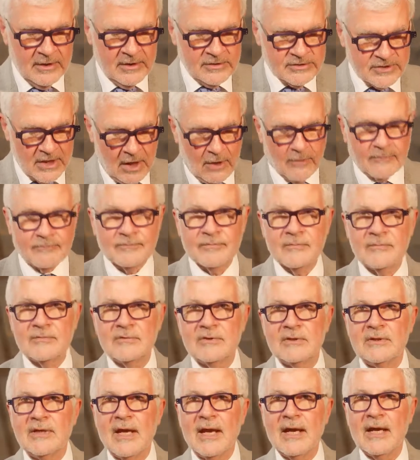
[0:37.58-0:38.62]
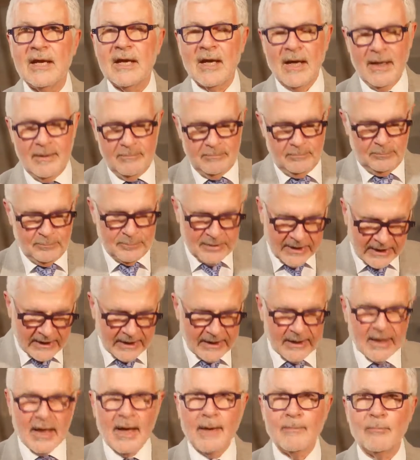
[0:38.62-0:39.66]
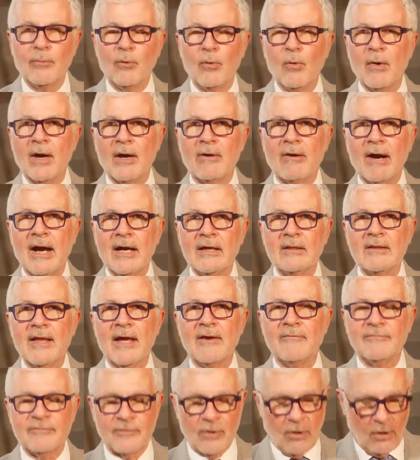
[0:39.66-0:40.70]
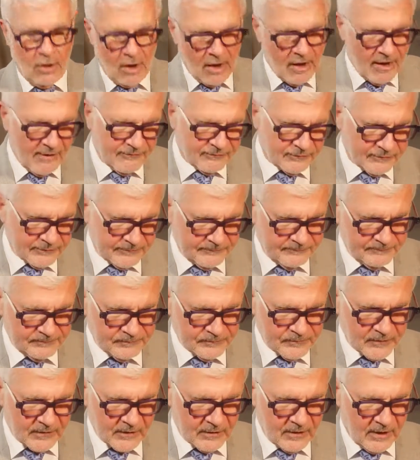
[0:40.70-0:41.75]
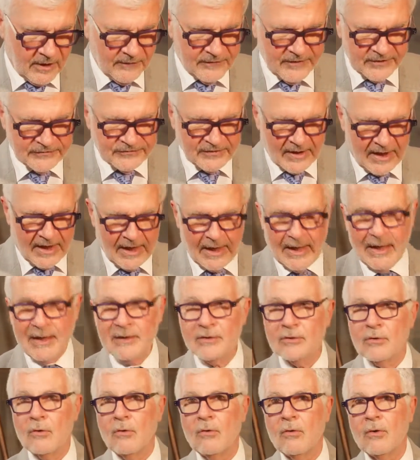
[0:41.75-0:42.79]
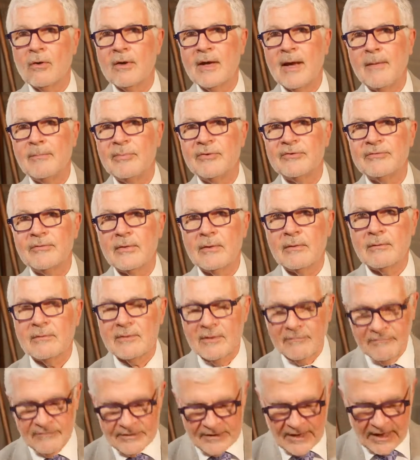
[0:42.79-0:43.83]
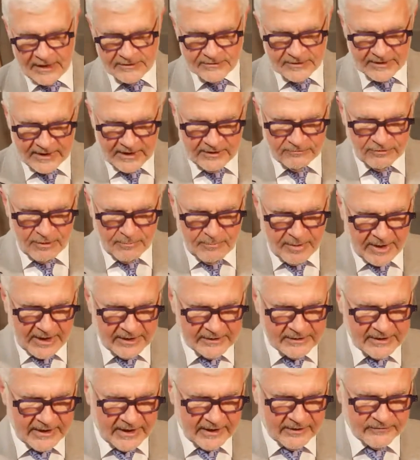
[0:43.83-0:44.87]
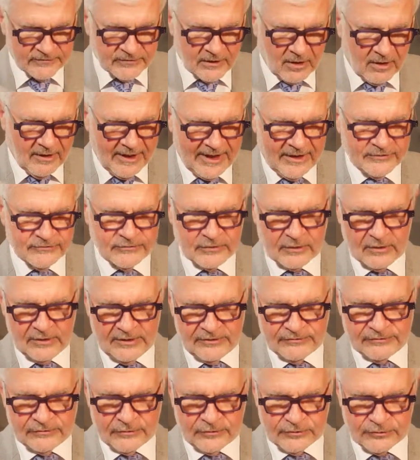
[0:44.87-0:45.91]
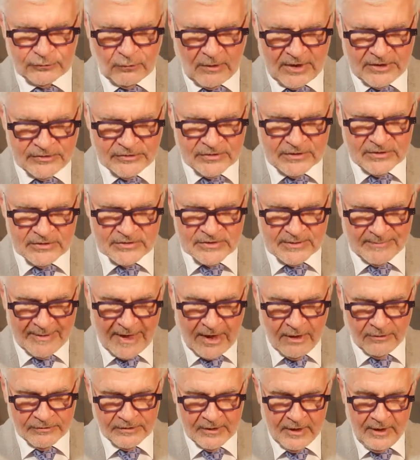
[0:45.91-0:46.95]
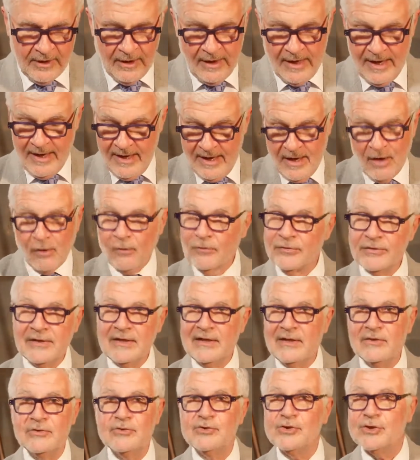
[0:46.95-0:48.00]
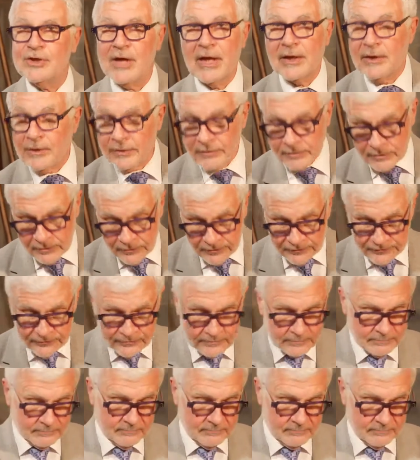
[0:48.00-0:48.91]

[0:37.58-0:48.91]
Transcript: So today I'm picking up where I left off. On this encore episode of the Dr. Gundry podcast, I'll answer listeners' questions about healthy genitals,